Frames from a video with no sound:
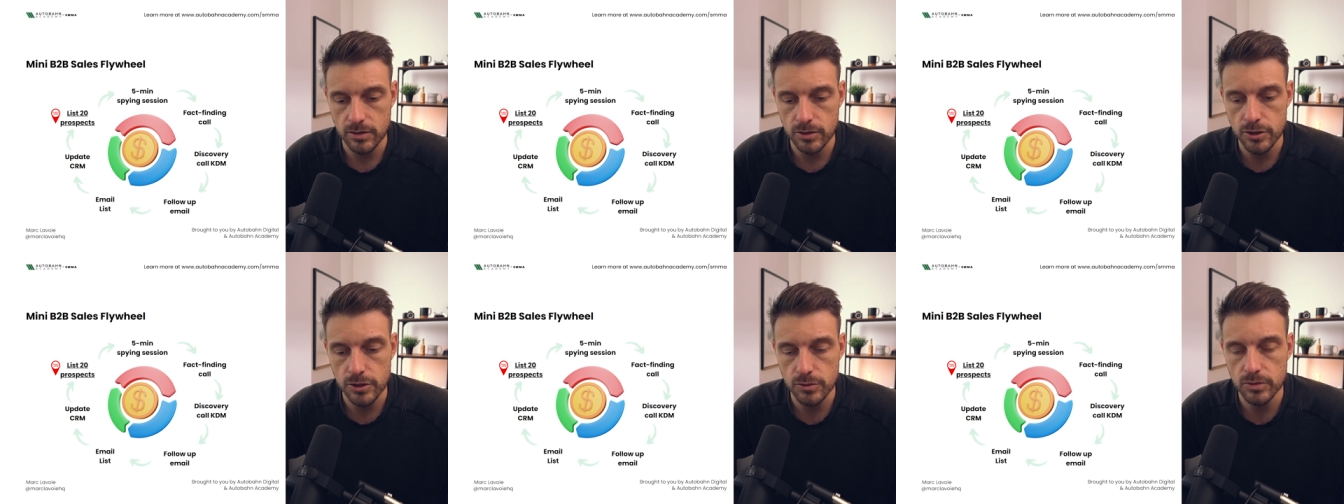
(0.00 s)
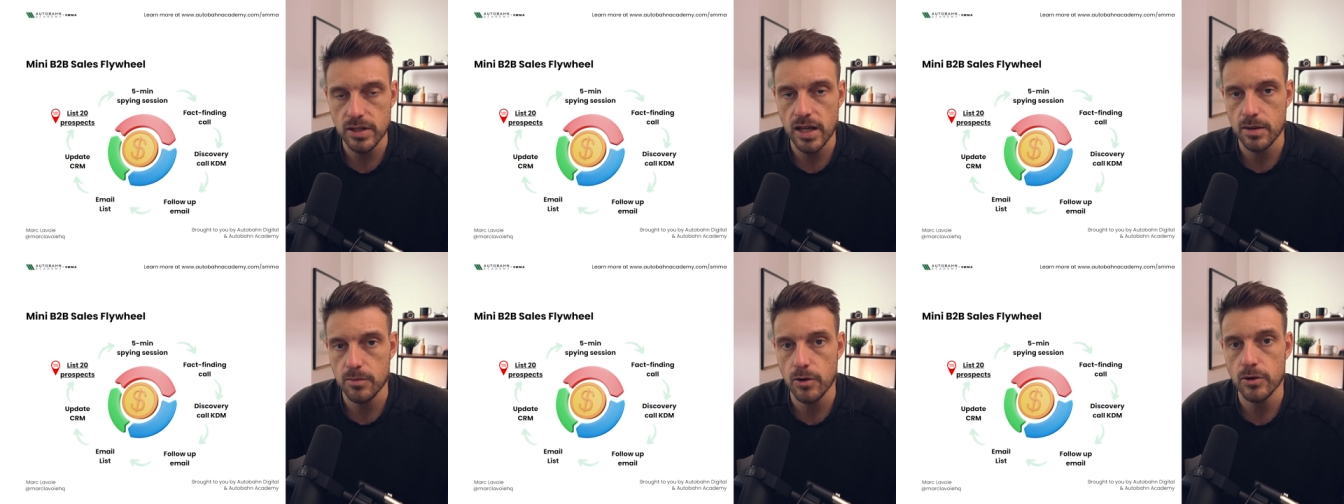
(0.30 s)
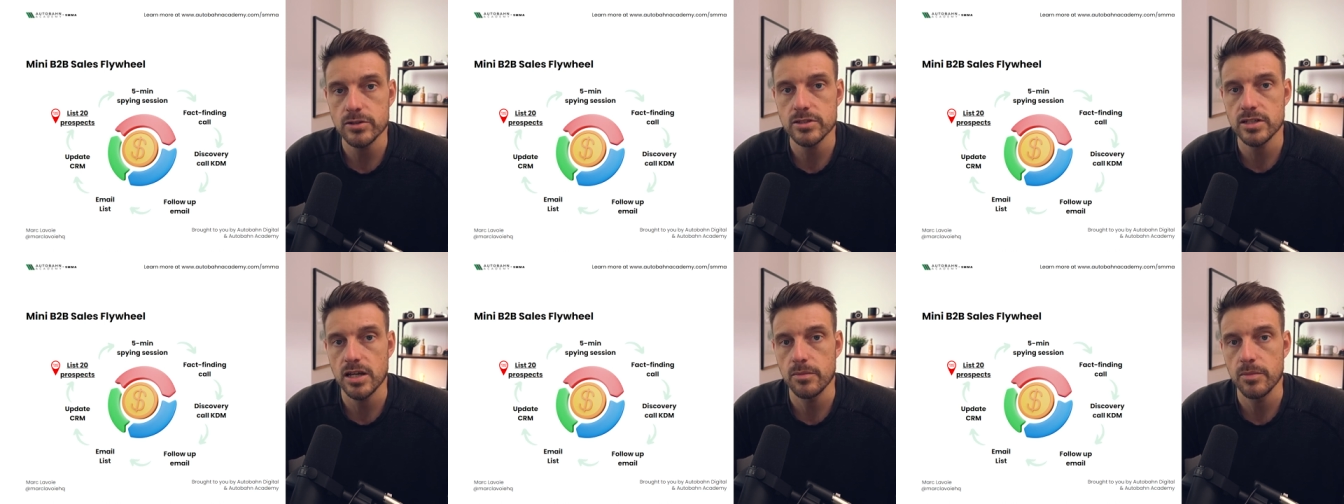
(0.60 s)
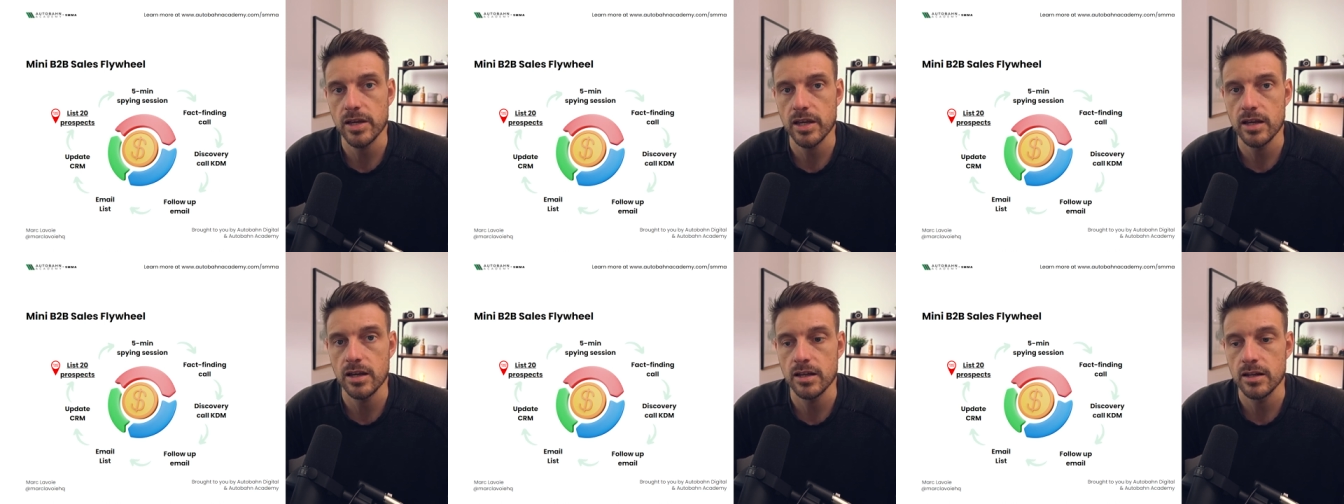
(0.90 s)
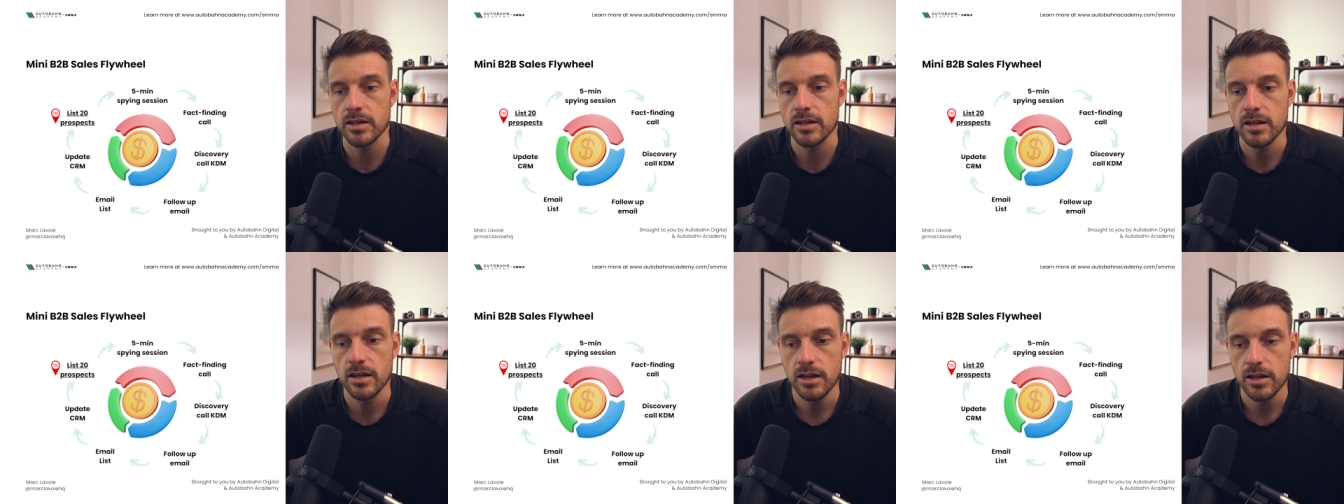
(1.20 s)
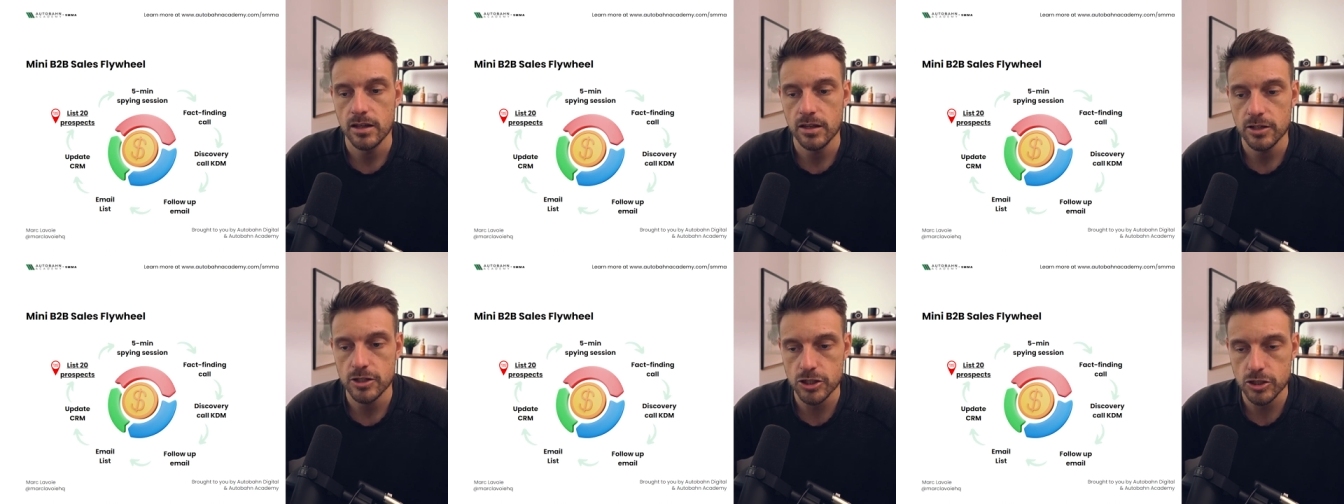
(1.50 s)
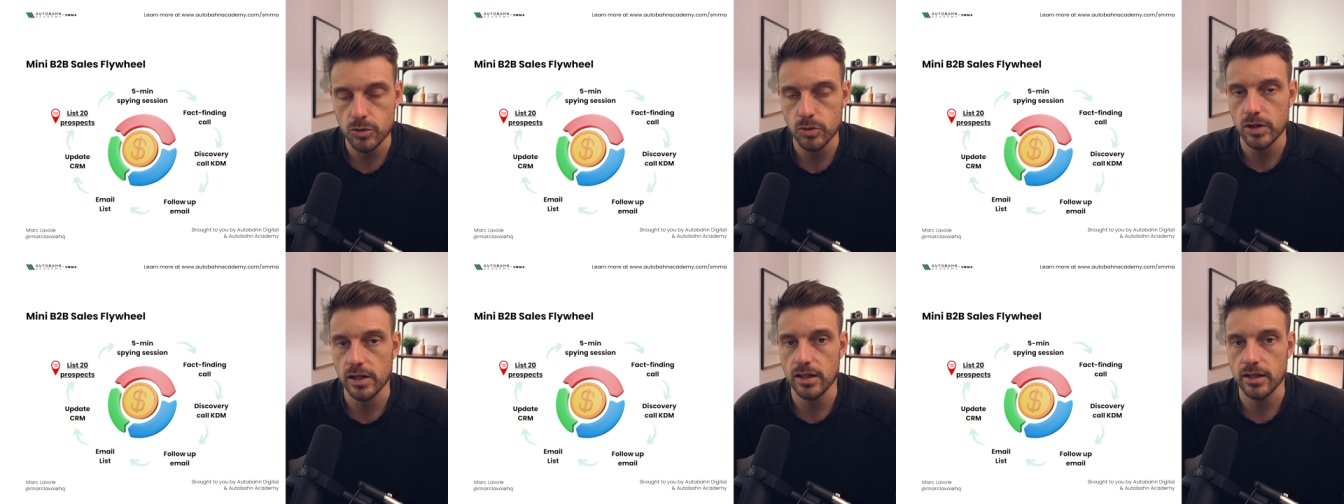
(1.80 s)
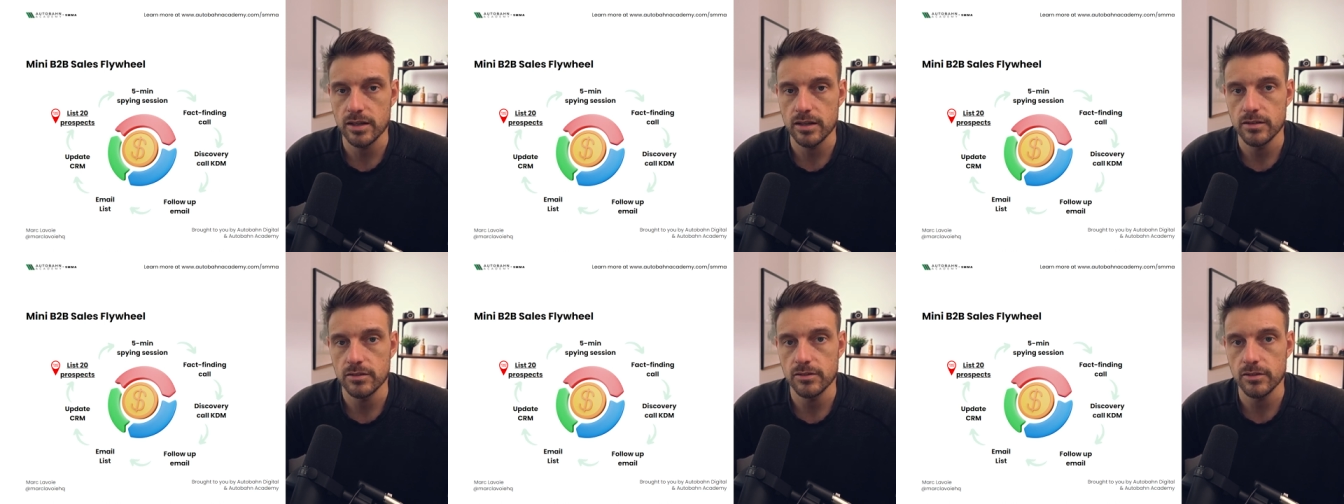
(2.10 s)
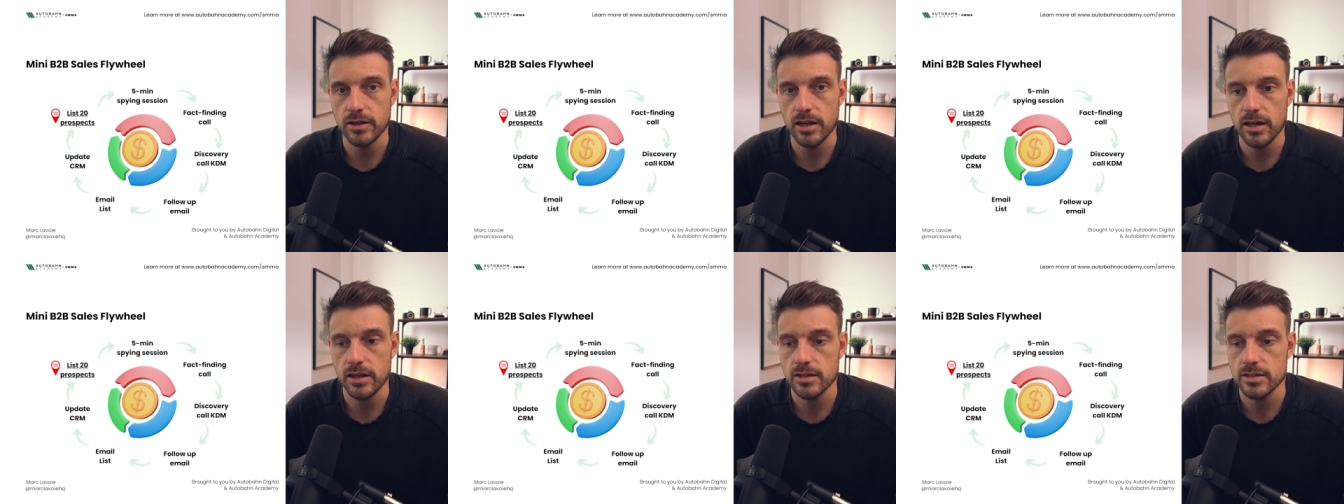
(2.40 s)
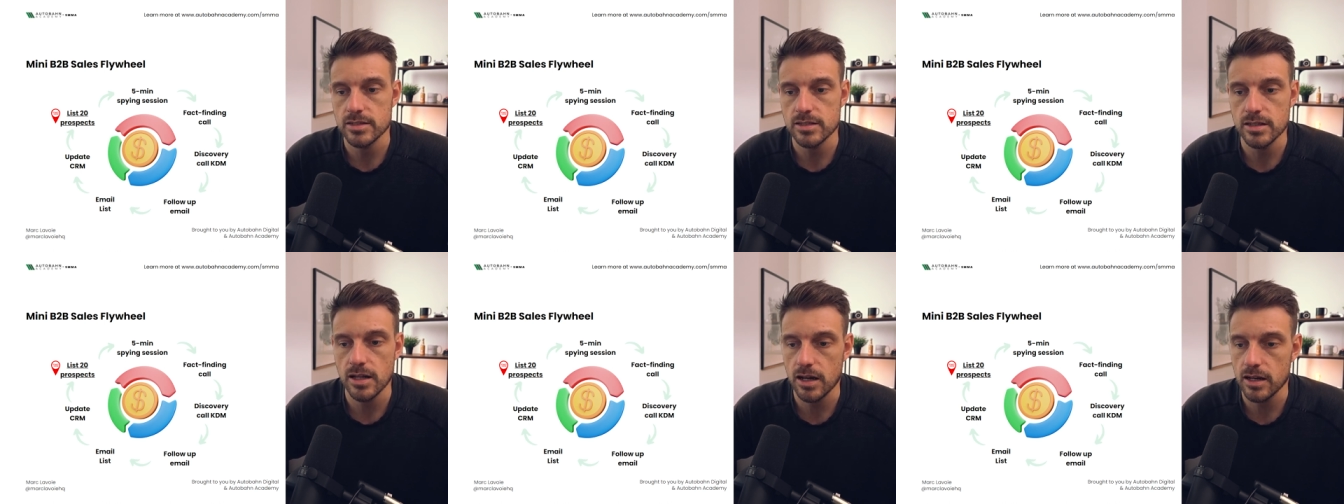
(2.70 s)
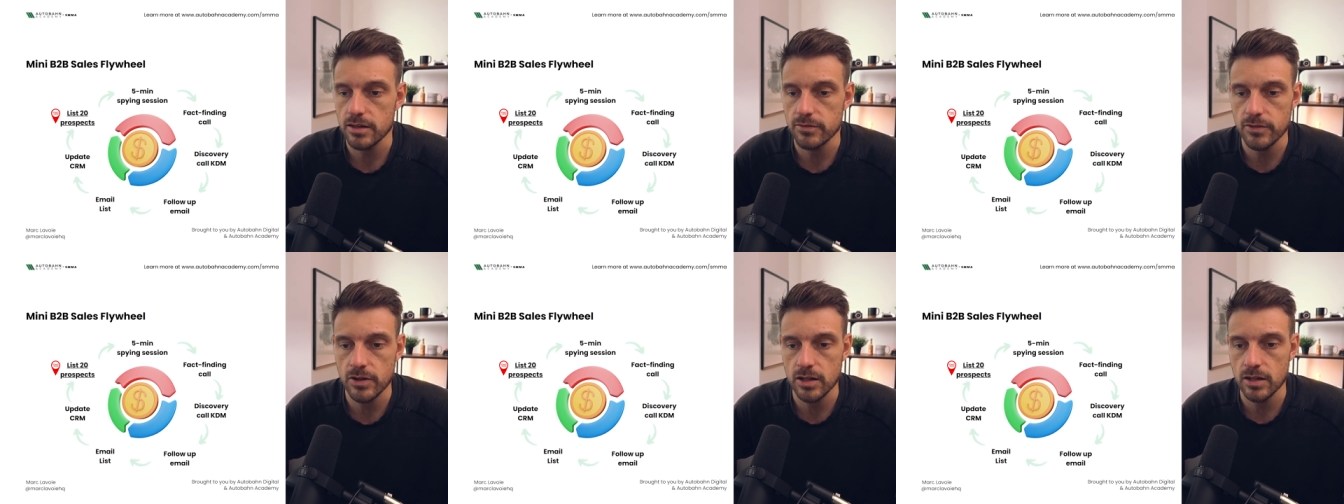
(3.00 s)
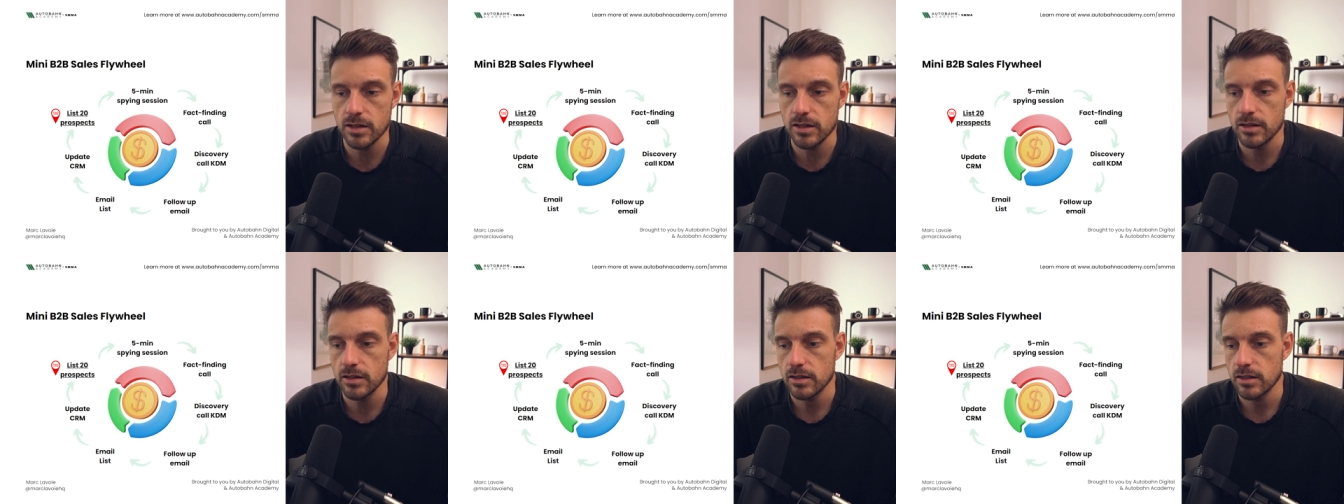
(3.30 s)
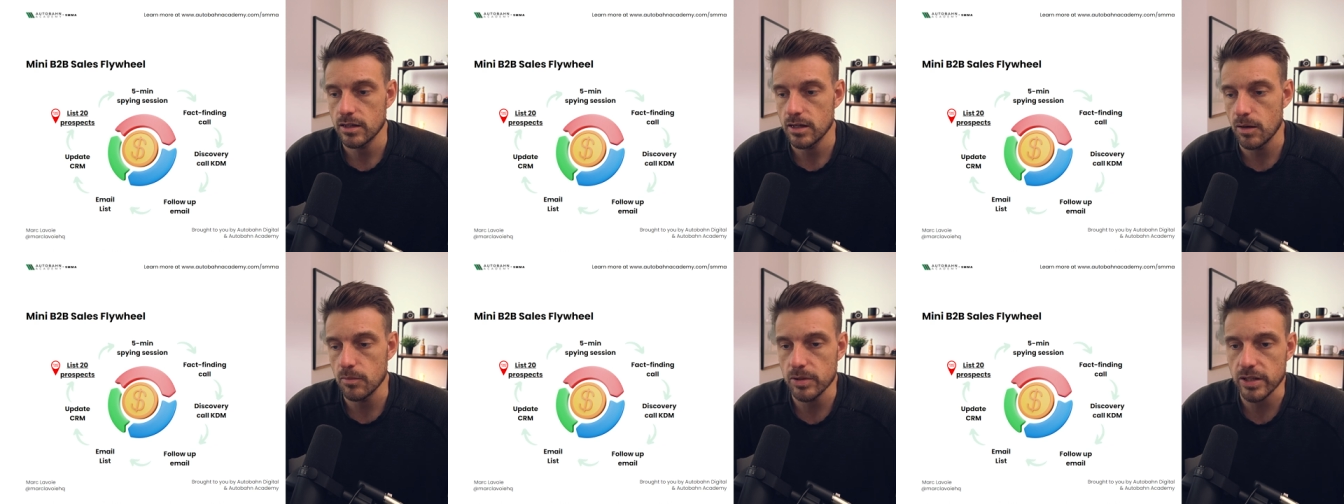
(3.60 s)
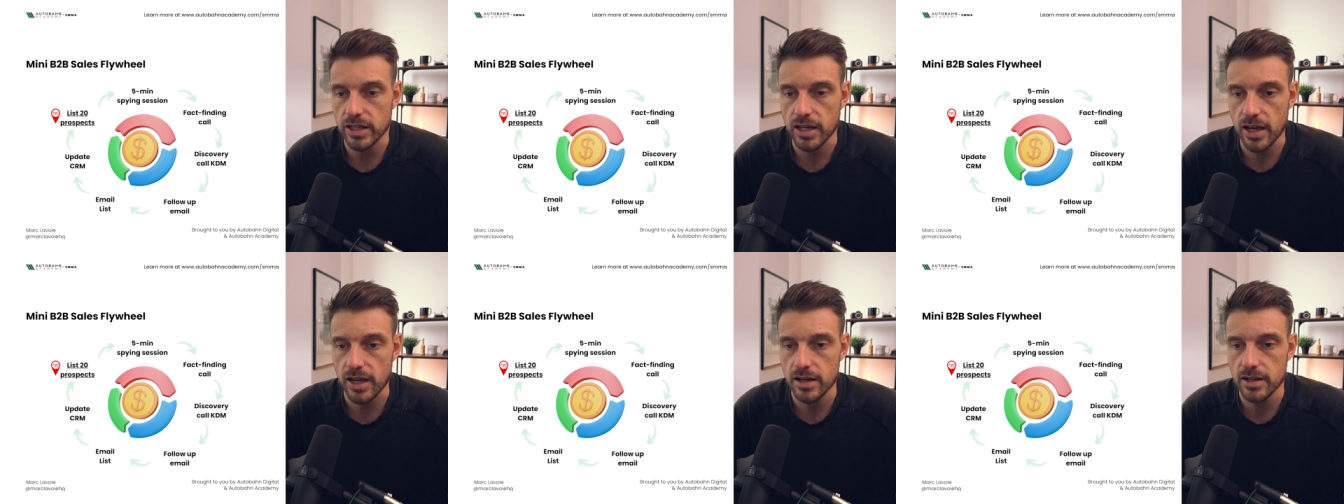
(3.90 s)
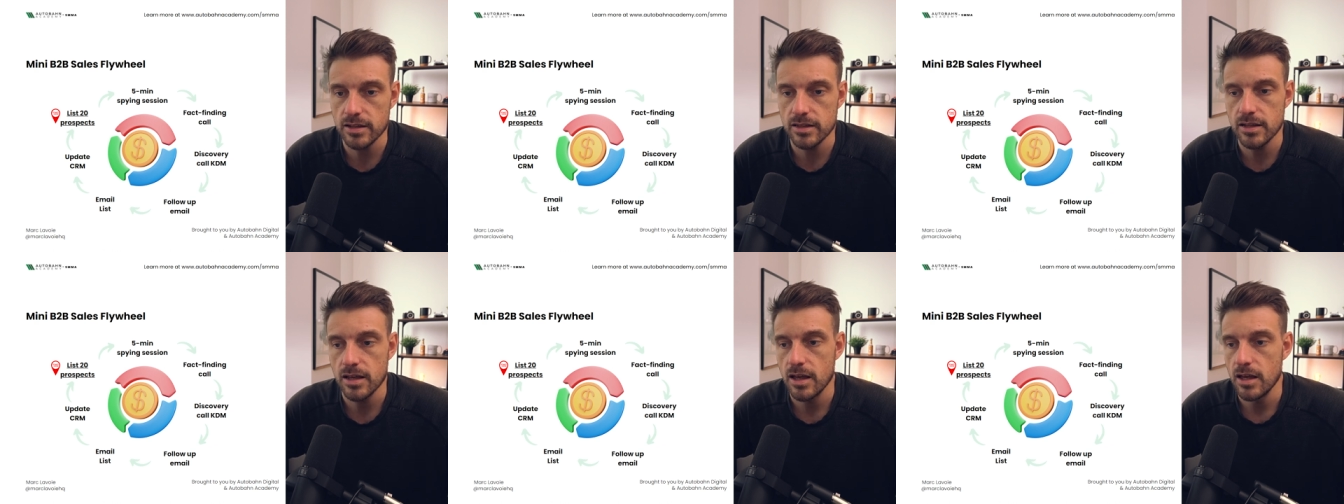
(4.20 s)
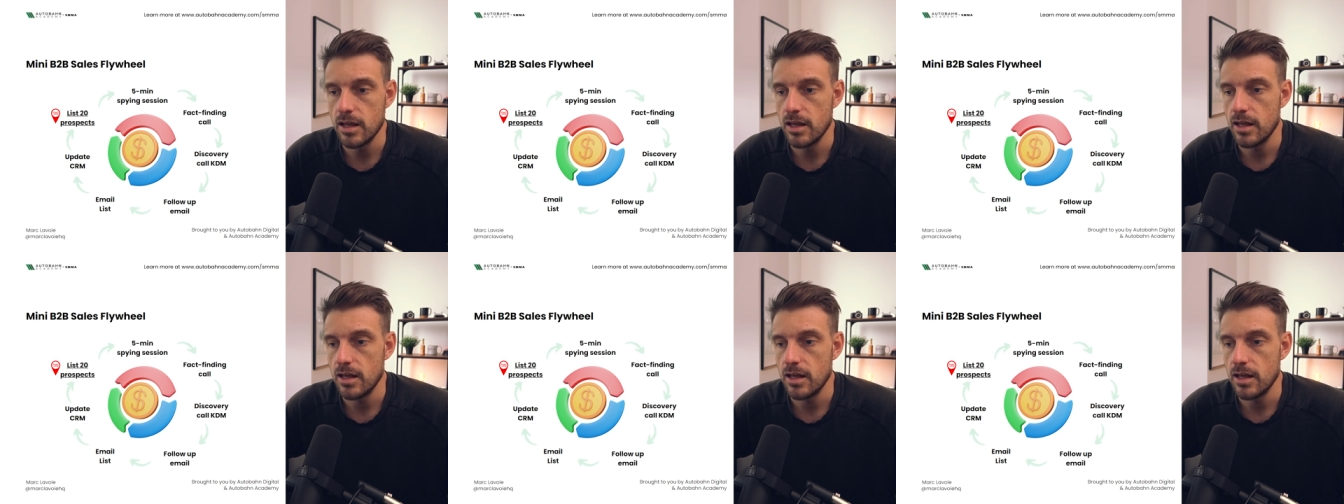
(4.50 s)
new demos coming in shortly. Okay. It's not even complicated.